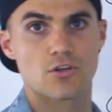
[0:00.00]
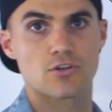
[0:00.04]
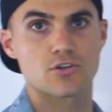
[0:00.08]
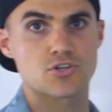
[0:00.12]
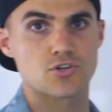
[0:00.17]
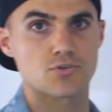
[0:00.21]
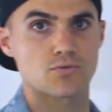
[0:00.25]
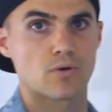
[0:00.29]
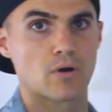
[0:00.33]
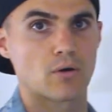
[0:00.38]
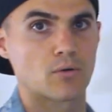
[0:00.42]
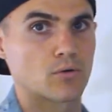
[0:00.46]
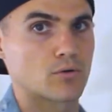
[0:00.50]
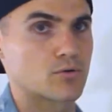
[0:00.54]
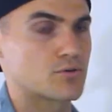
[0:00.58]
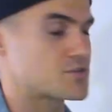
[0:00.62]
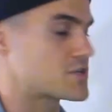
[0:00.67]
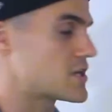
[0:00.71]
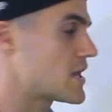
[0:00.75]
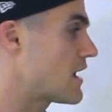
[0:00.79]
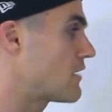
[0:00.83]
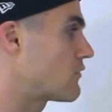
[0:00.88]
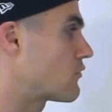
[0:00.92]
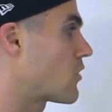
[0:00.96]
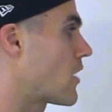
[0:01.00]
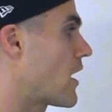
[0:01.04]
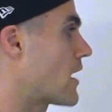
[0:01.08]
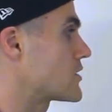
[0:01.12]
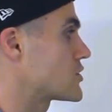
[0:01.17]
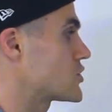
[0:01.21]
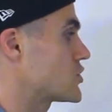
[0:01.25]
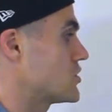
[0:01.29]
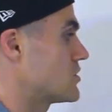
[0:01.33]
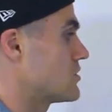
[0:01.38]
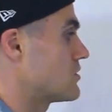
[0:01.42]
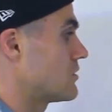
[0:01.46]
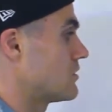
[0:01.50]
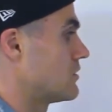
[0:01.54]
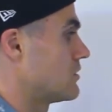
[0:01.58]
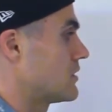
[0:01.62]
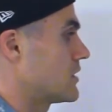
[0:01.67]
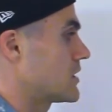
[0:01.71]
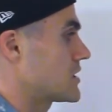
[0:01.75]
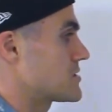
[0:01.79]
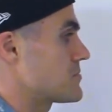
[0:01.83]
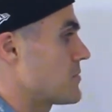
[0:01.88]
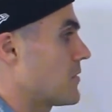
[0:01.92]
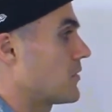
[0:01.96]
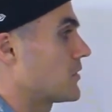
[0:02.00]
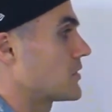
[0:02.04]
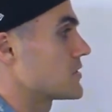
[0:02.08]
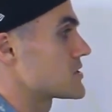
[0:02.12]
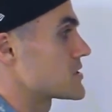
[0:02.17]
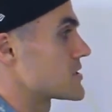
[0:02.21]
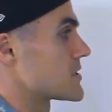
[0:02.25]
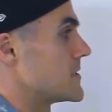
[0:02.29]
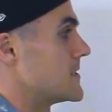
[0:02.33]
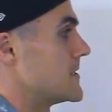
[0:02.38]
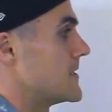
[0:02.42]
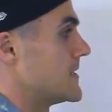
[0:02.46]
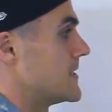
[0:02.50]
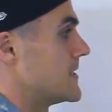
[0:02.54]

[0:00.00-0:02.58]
all the square roots to have rational exponents.